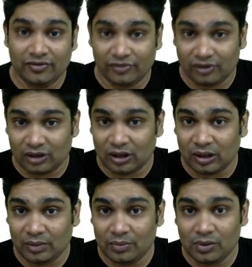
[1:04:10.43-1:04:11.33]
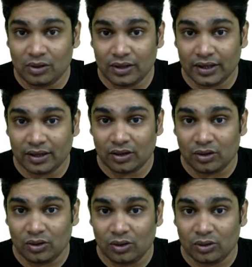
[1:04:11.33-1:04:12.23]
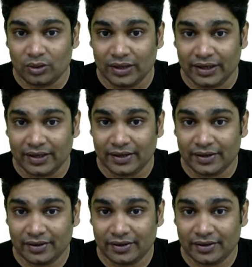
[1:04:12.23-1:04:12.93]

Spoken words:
from O to A